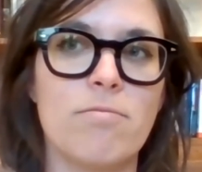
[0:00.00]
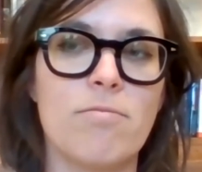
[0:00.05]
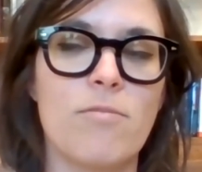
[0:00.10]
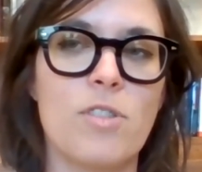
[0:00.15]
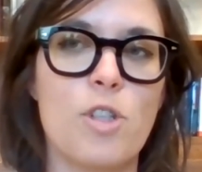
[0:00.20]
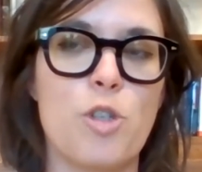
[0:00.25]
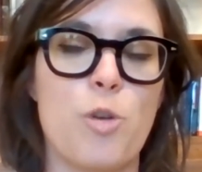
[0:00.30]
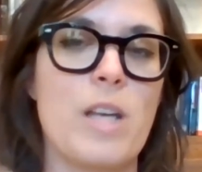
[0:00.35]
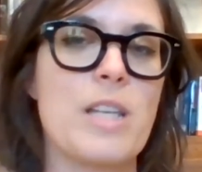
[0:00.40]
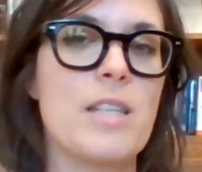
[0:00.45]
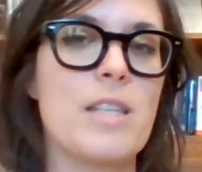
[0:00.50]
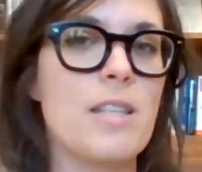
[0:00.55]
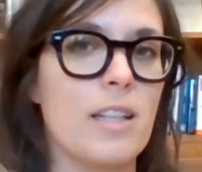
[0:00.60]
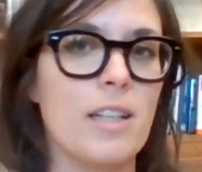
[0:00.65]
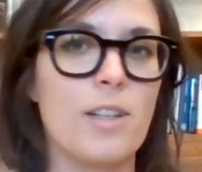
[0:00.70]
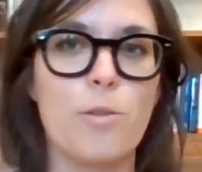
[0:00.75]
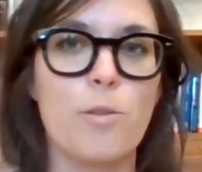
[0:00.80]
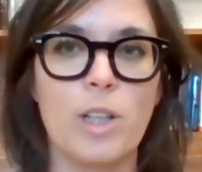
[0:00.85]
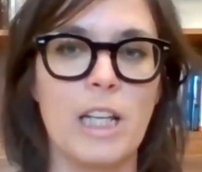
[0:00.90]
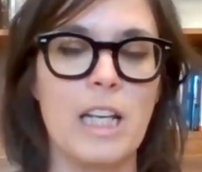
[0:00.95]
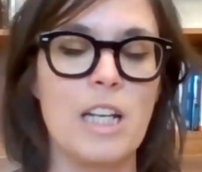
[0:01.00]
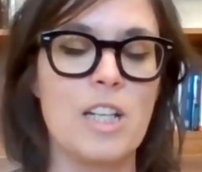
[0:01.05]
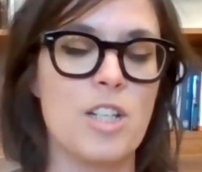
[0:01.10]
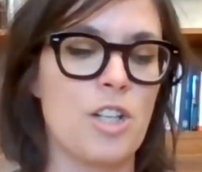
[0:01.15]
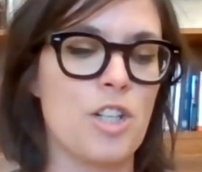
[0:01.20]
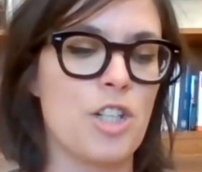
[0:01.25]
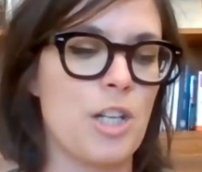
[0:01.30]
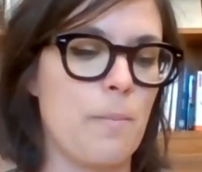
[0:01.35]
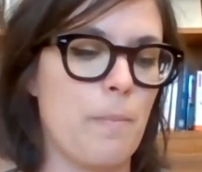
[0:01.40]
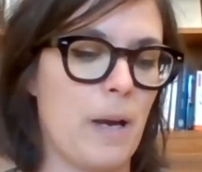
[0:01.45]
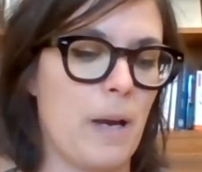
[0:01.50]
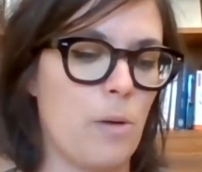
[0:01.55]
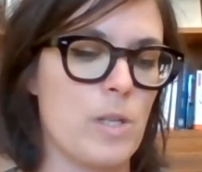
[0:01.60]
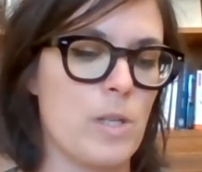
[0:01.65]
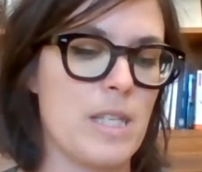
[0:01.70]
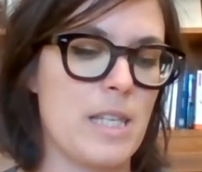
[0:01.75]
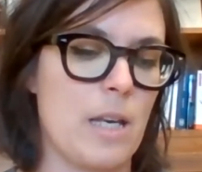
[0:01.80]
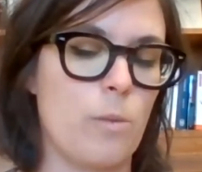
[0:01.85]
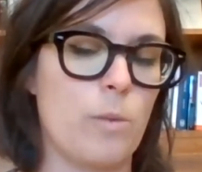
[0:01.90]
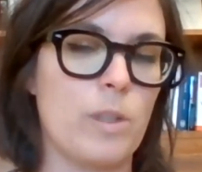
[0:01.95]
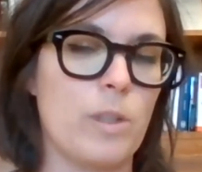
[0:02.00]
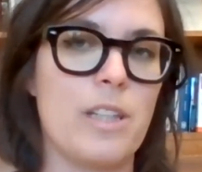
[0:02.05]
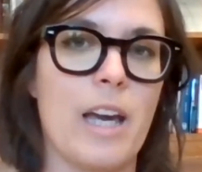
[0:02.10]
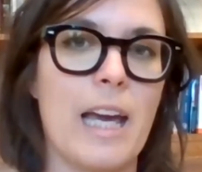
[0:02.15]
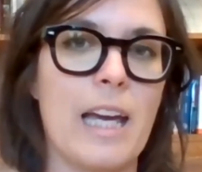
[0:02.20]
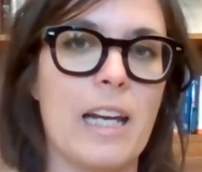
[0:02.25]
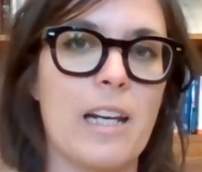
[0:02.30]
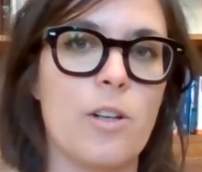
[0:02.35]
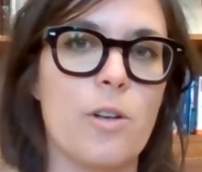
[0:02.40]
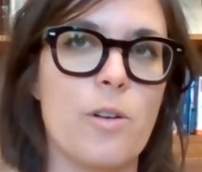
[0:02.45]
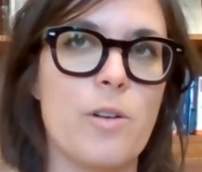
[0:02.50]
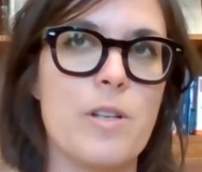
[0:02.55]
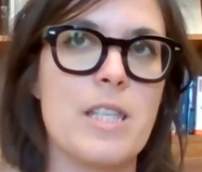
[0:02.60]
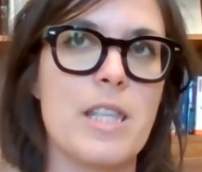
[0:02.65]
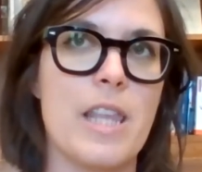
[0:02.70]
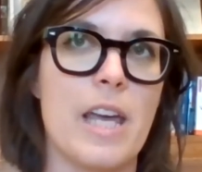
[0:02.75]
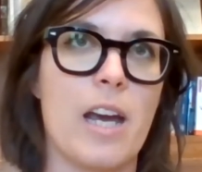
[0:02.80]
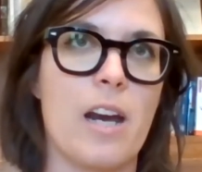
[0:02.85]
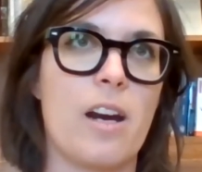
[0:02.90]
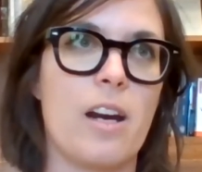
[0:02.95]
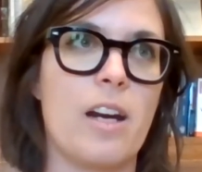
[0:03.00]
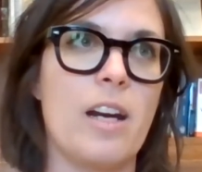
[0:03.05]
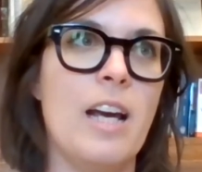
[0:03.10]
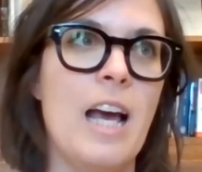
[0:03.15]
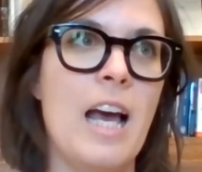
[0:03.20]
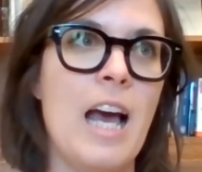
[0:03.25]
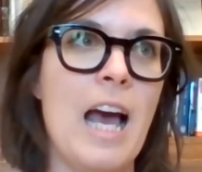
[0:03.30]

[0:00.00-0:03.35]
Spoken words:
trusted relationship, I would say, with the editors there.